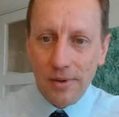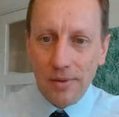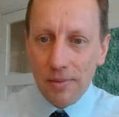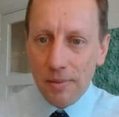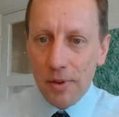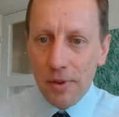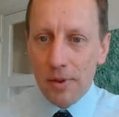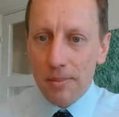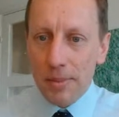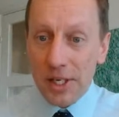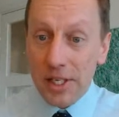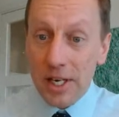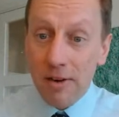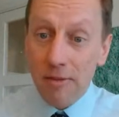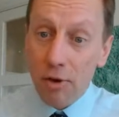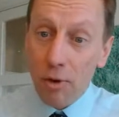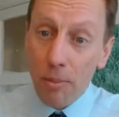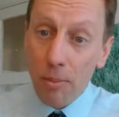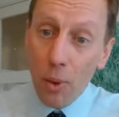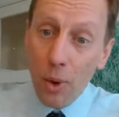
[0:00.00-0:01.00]
the
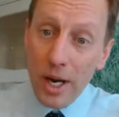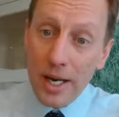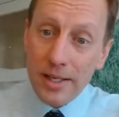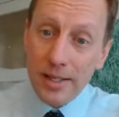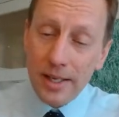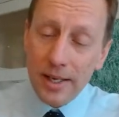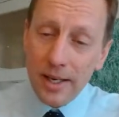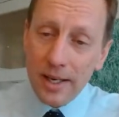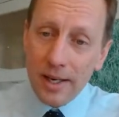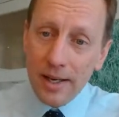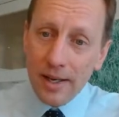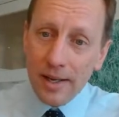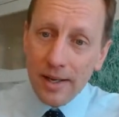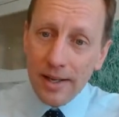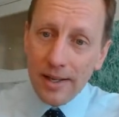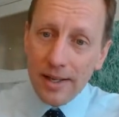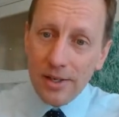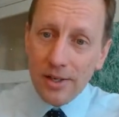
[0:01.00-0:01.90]
material point. The